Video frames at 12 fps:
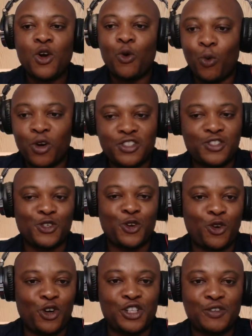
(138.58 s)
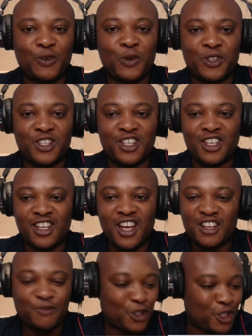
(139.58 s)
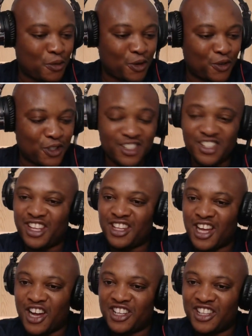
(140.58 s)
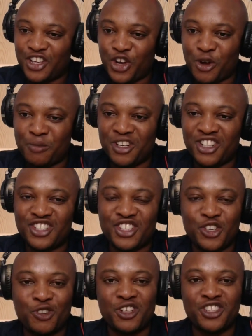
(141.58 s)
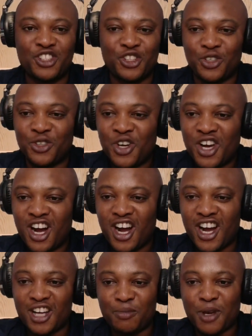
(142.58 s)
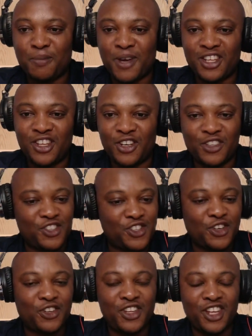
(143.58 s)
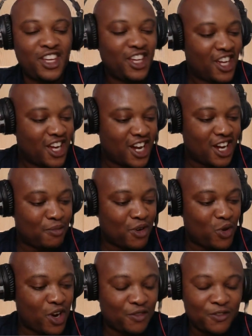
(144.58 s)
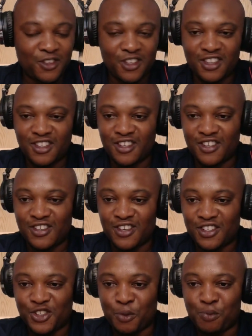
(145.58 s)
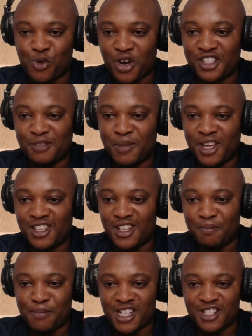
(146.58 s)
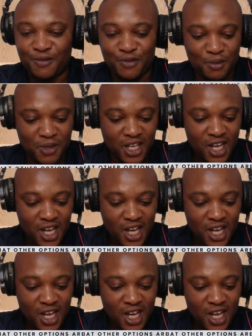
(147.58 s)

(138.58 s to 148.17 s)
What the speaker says: Once you cross 40, and for some of us in the community, you already knew I had my birthday on Sunday, and my wife did this surprise birthday party for me.